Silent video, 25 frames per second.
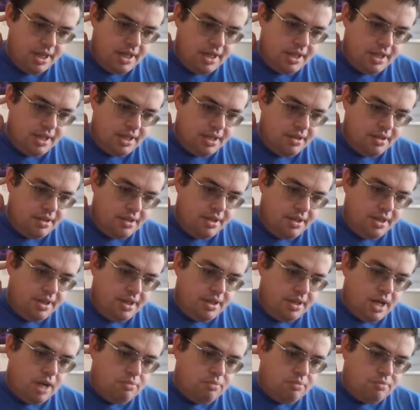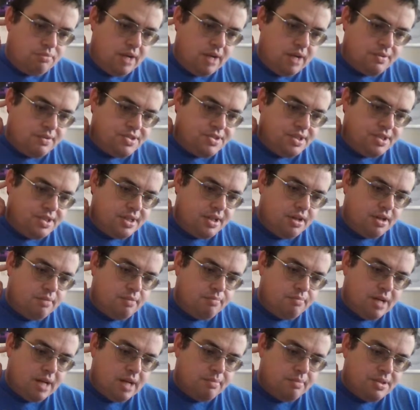You know, I'd rather sit at home
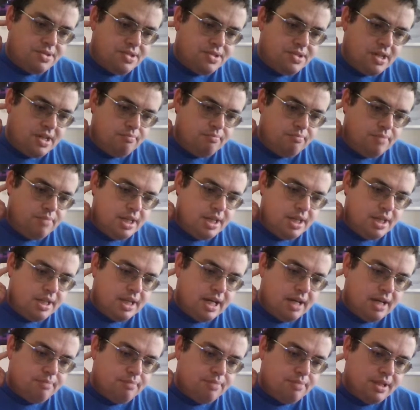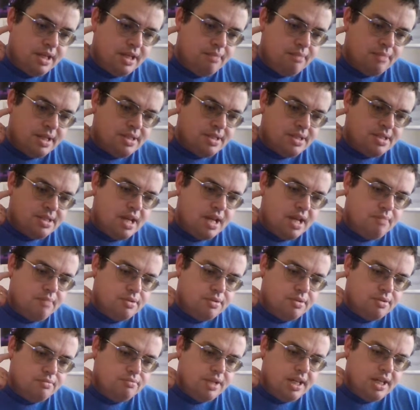by myself, me and I play my
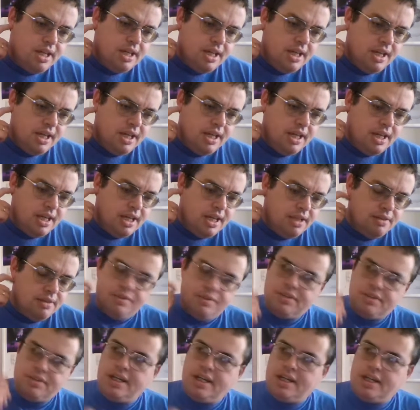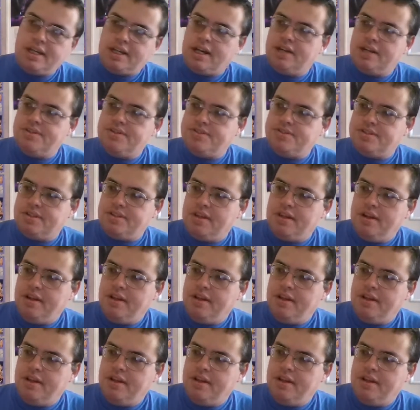tambourine. But in that case,